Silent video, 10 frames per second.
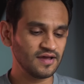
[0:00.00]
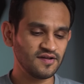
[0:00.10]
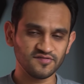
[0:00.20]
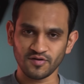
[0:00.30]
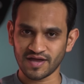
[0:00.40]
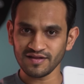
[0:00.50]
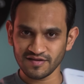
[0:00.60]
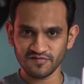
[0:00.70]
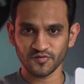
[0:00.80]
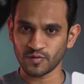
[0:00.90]
So you get
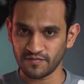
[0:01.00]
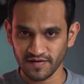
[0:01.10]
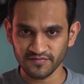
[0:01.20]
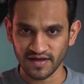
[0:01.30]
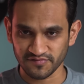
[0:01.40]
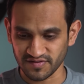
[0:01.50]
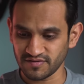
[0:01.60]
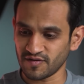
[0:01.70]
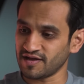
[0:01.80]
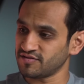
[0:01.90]
this for 25,000,
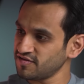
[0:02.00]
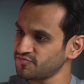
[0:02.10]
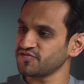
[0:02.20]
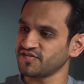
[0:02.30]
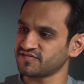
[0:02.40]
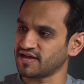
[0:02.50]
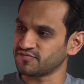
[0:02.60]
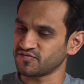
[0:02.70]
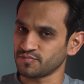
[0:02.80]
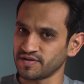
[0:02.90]
you get this for
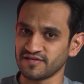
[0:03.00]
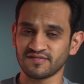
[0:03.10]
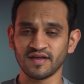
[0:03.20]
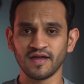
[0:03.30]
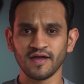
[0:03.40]
6,000 rupees,